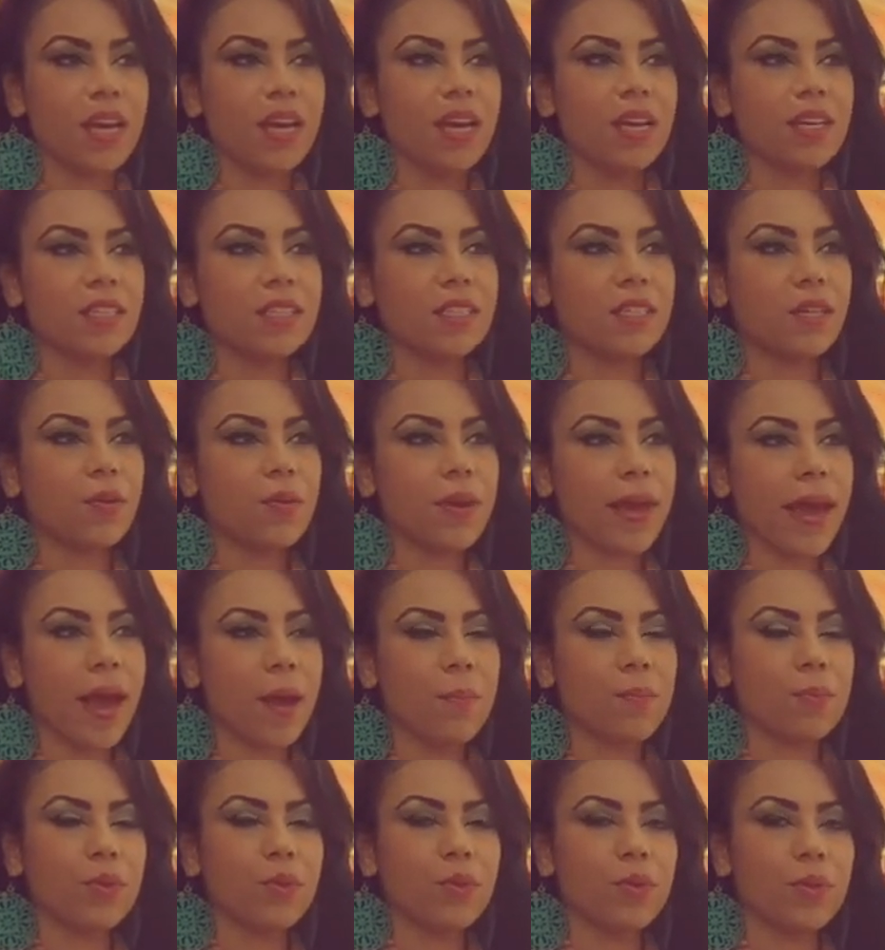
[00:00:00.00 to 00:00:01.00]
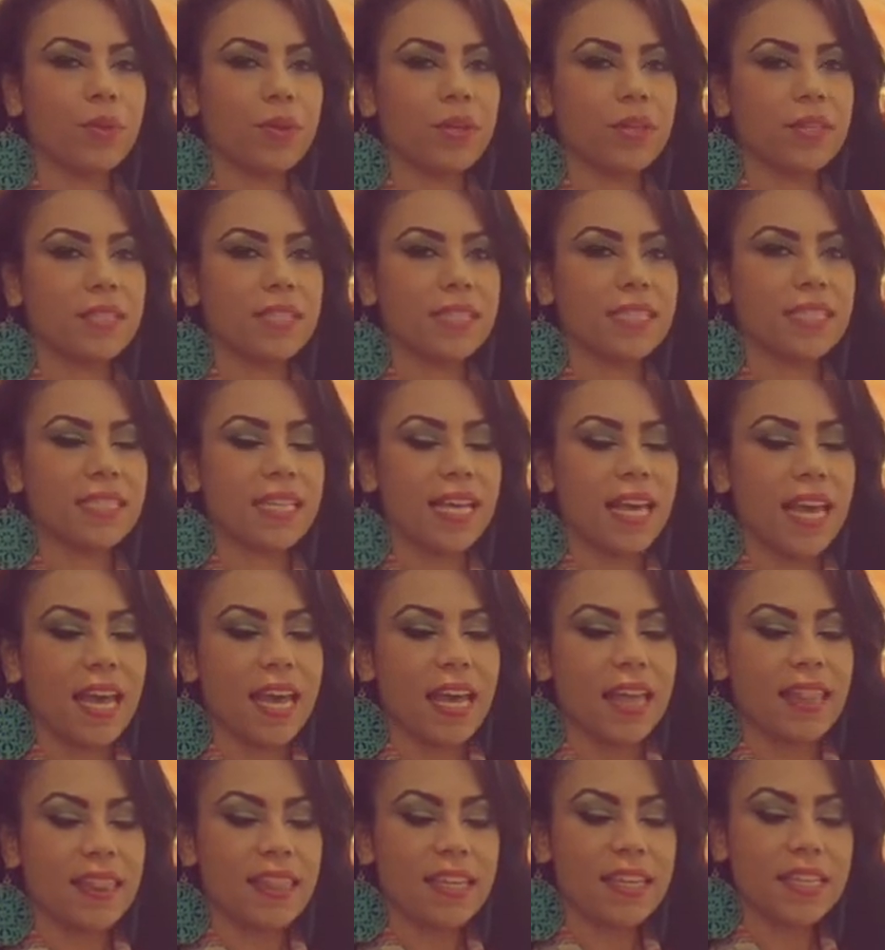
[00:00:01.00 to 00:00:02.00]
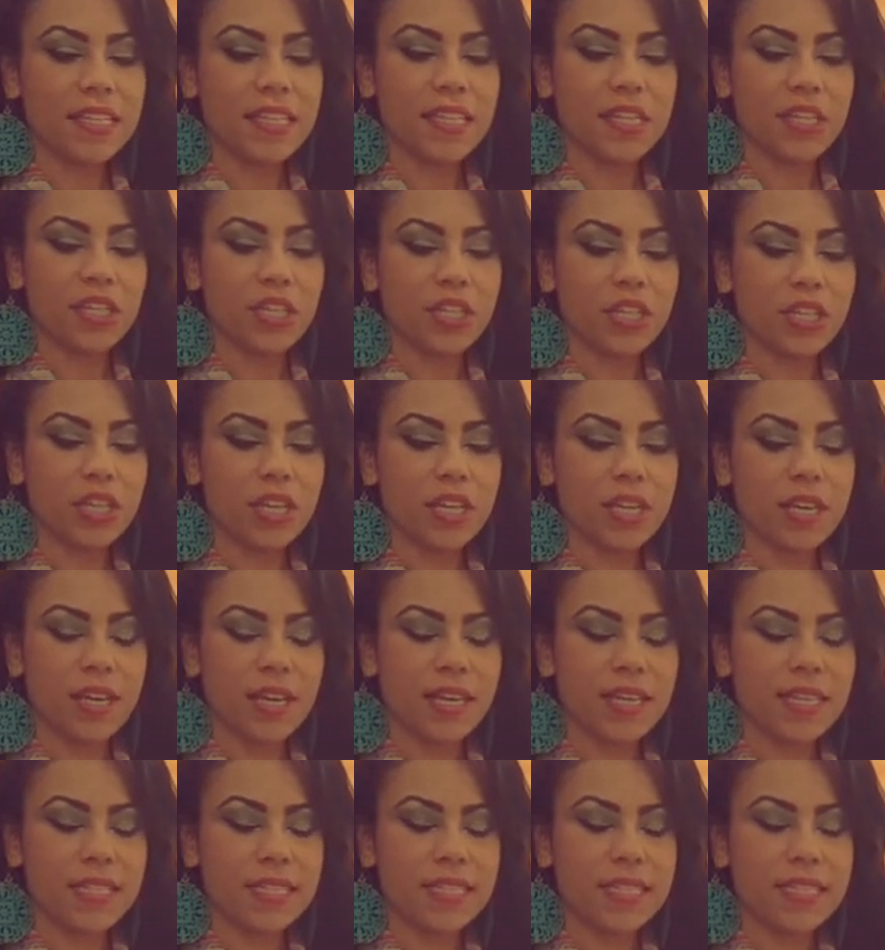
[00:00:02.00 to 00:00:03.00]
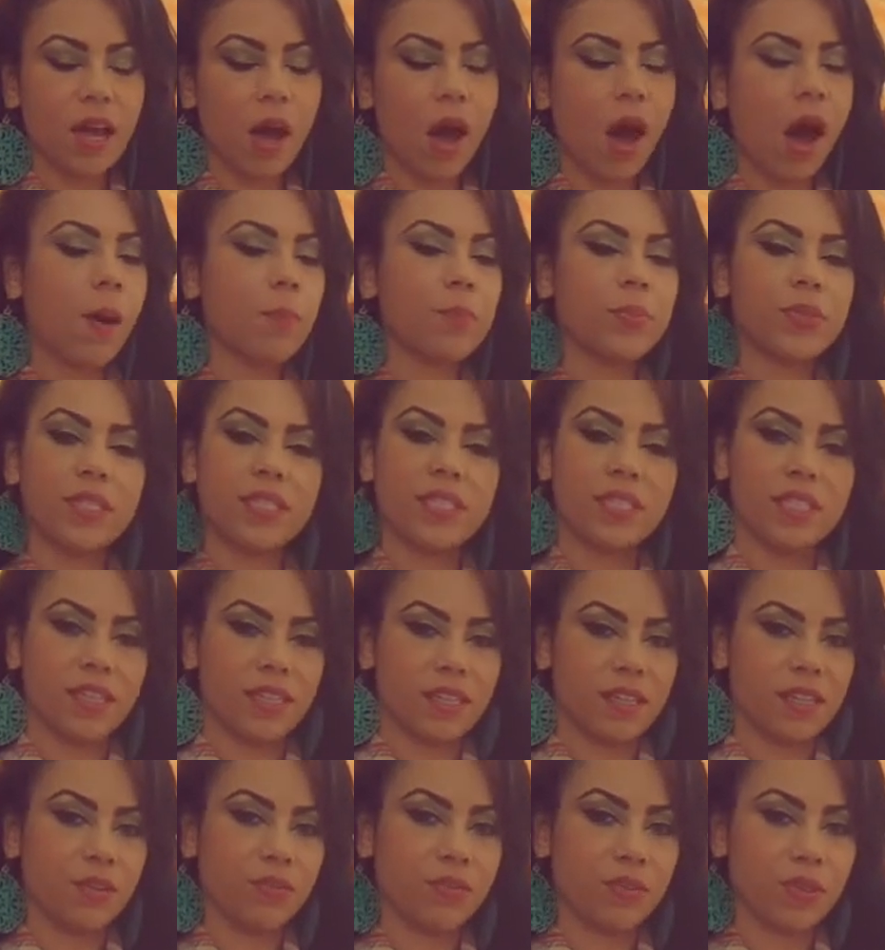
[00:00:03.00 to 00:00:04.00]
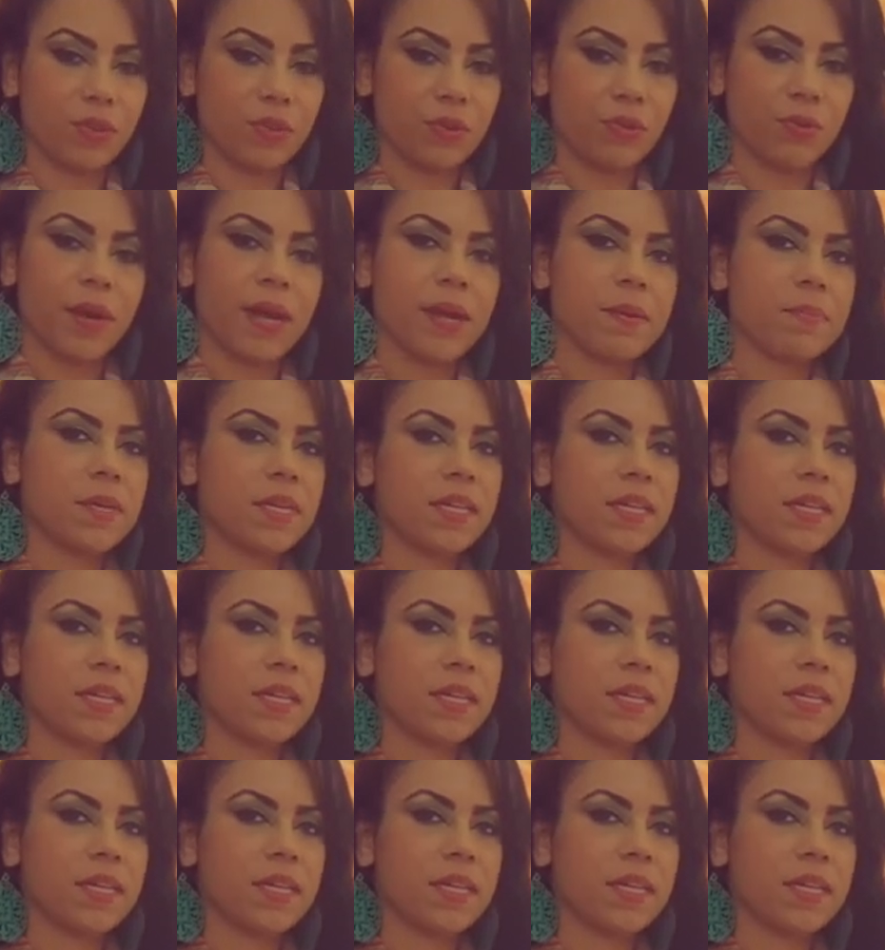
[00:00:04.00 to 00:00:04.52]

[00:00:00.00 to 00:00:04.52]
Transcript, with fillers: So Capricorns, this energy is opposite of you, right?